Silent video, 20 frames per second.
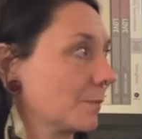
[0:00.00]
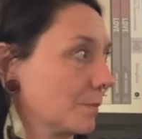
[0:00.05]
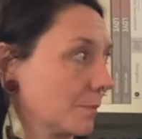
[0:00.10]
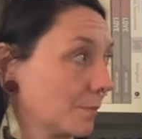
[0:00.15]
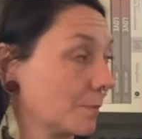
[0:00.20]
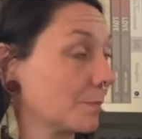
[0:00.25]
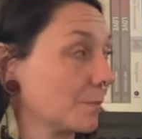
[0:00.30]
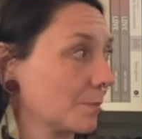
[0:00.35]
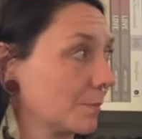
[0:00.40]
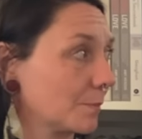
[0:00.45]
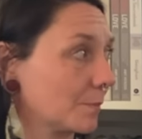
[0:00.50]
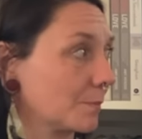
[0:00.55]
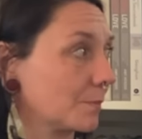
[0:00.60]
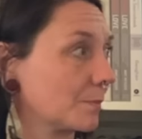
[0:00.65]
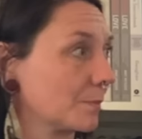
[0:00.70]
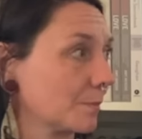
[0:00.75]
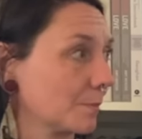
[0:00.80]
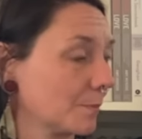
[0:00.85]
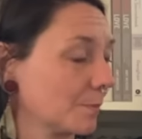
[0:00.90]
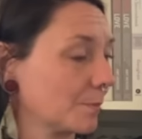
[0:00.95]

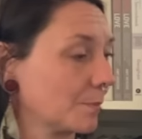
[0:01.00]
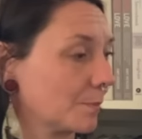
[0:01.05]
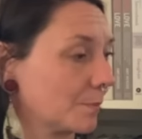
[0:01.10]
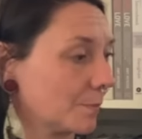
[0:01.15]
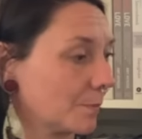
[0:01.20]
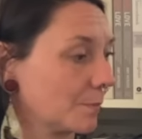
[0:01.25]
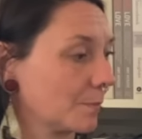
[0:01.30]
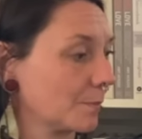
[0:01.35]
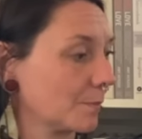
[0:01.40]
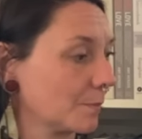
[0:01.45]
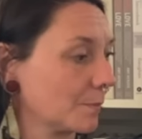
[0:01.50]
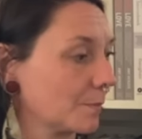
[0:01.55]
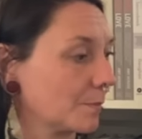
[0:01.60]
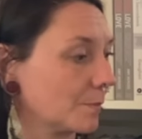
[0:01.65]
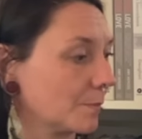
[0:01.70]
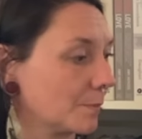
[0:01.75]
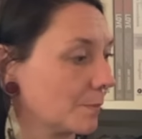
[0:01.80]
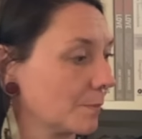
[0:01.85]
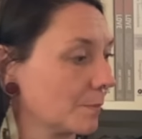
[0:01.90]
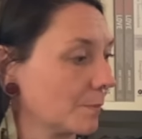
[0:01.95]

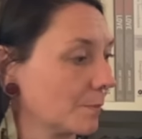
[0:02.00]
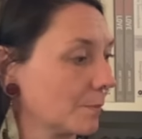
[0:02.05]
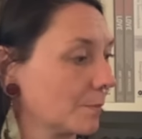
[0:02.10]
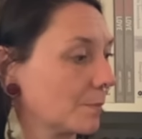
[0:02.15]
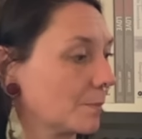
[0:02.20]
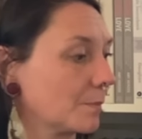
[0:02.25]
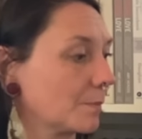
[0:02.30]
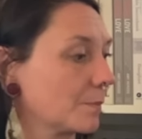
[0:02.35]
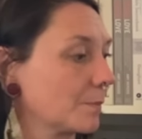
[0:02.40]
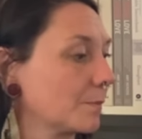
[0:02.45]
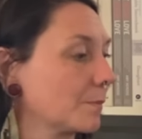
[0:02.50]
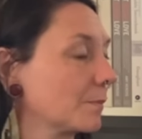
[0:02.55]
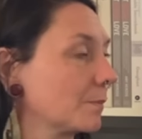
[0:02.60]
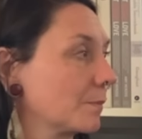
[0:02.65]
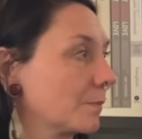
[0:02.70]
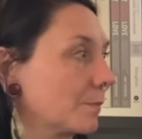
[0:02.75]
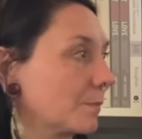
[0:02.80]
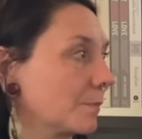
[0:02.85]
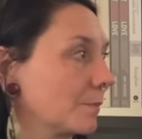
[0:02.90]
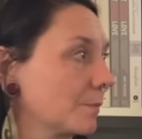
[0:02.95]

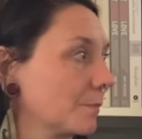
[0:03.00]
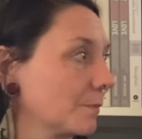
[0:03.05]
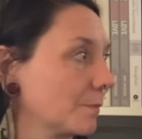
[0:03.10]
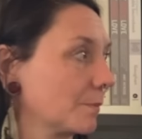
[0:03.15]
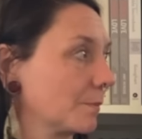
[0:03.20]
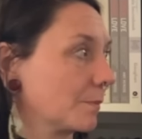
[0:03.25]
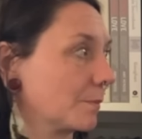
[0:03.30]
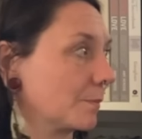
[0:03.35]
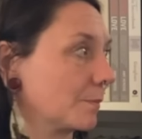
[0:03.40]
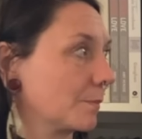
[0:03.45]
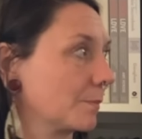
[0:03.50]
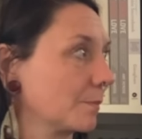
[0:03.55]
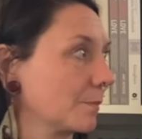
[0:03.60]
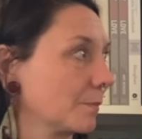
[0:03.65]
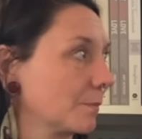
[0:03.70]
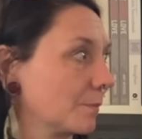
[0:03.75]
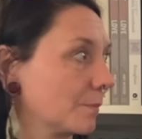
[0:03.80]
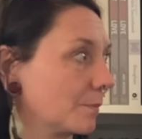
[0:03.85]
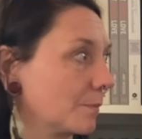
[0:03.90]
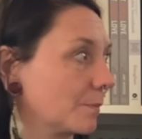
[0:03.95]

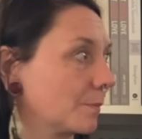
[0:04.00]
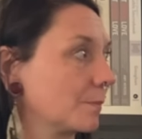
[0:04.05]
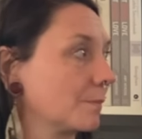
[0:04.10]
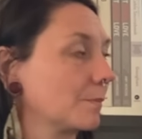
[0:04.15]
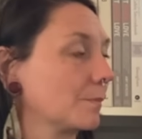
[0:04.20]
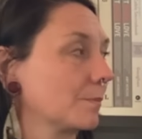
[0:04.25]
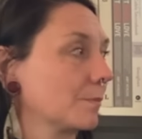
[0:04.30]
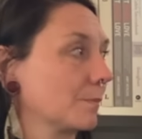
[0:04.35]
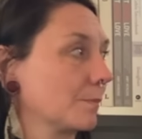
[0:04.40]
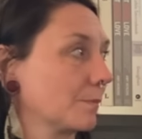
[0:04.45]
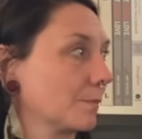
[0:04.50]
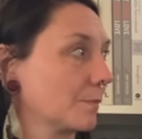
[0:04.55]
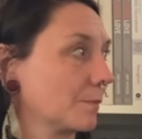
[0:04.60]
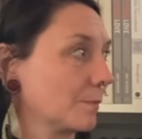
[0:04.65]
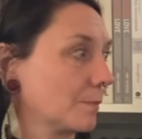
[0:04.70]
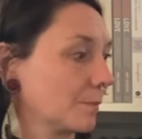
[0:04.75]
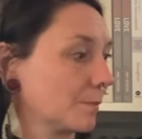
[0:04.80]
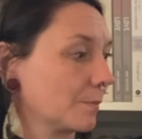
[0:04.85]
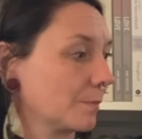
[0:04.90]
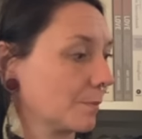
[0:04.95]

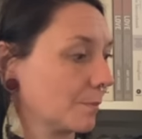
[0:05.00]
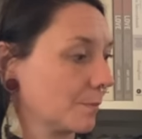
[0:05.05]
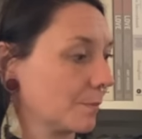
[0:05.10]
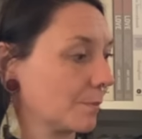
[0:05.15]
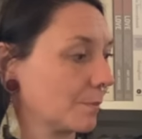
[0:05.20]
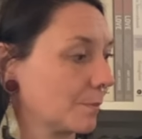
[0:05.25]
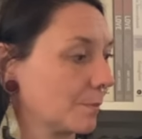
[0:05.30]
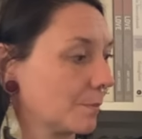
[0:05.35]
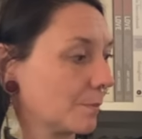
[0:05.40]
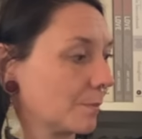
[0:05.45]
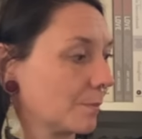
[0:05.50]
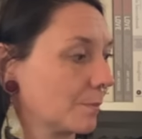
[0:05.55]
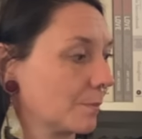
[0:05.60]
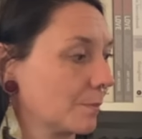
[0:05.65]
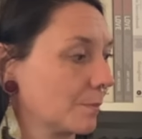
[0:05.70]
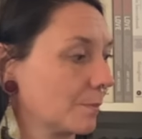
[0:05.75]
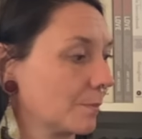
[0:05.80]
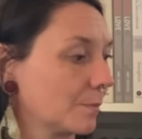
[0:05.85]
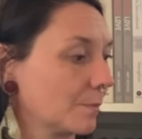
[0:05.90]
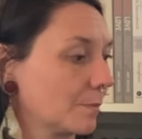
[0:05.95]

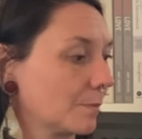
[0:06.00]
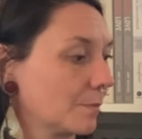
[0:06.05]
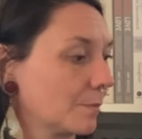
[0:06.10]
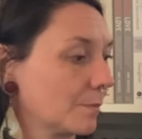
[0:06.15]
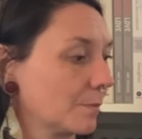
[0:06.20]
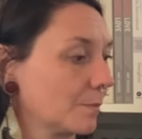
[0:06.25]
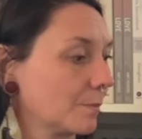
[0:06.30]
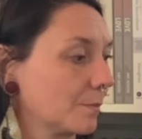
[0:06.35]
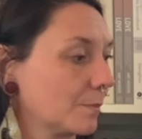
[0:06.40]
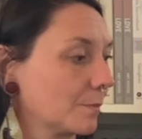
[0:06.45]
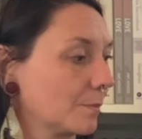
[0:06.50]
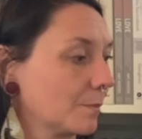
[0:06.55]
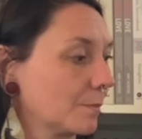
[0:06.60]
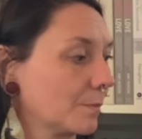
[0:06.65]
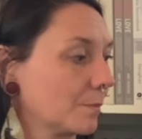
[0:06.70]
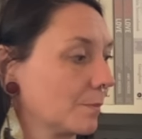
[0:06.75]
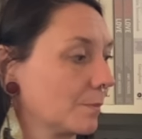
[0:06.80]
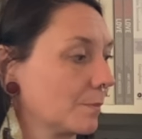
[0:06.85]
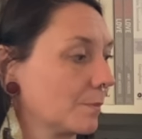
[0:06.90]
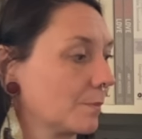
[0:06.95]

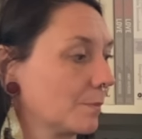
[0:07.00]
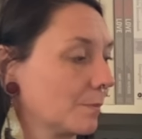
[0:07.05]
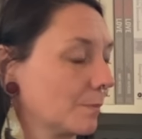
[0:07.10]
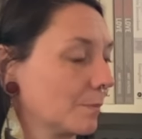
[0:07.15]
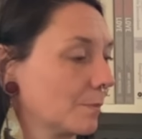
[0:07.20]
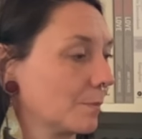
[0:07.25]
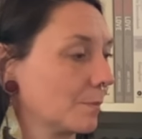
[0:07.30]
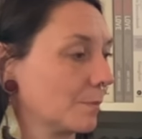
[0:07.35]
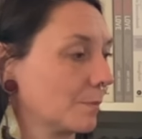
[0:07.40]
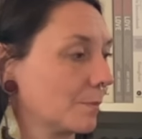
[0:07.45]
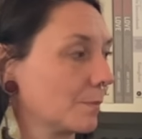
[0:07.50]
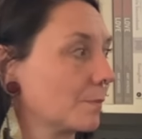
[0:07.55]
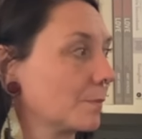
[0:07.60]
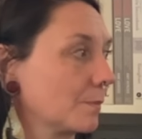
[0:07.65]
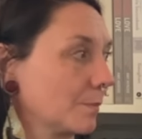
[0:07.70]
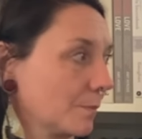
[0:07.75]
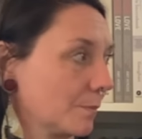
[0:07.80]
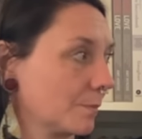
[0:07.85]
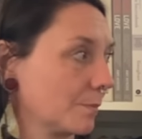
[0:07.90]
No words are spoken by the person on screen.